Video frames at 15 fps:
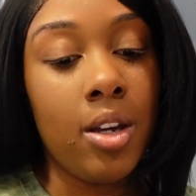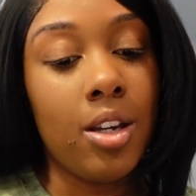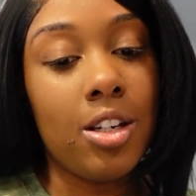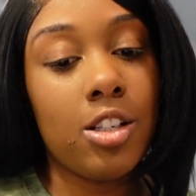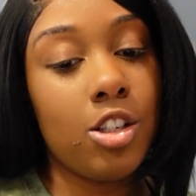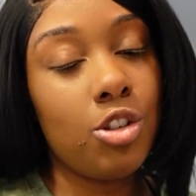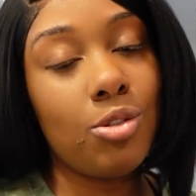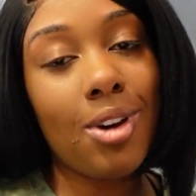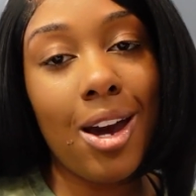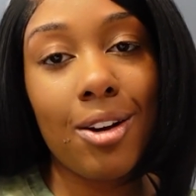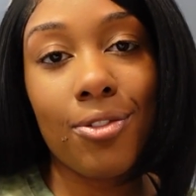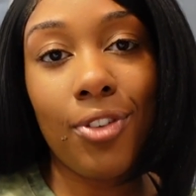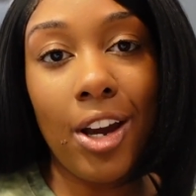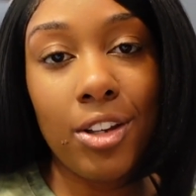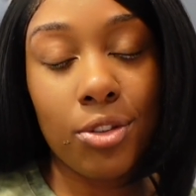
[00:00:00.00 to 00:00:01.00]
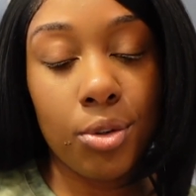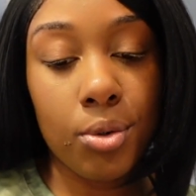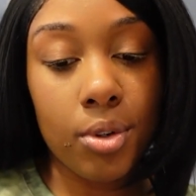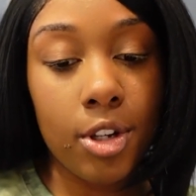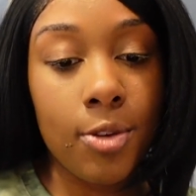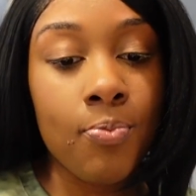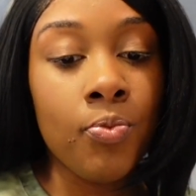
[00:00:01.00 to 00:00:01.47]
It's just you got to fight
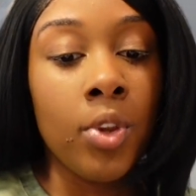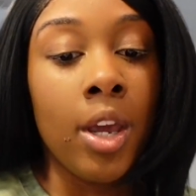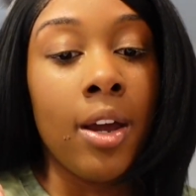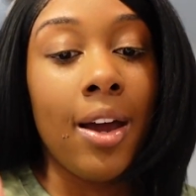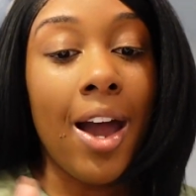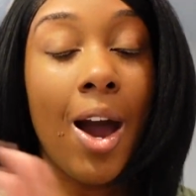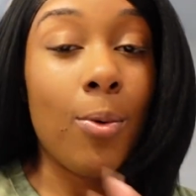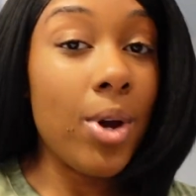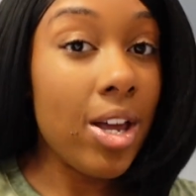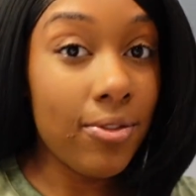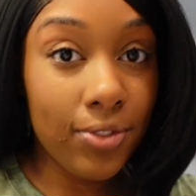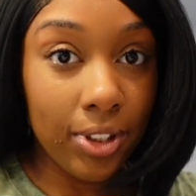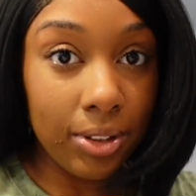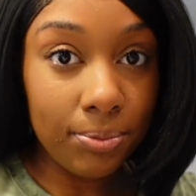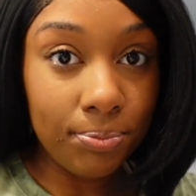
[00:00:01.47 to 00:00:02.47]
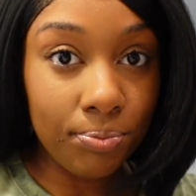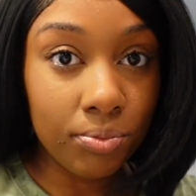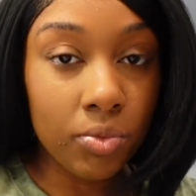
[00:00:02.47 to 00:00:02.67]
through it. However,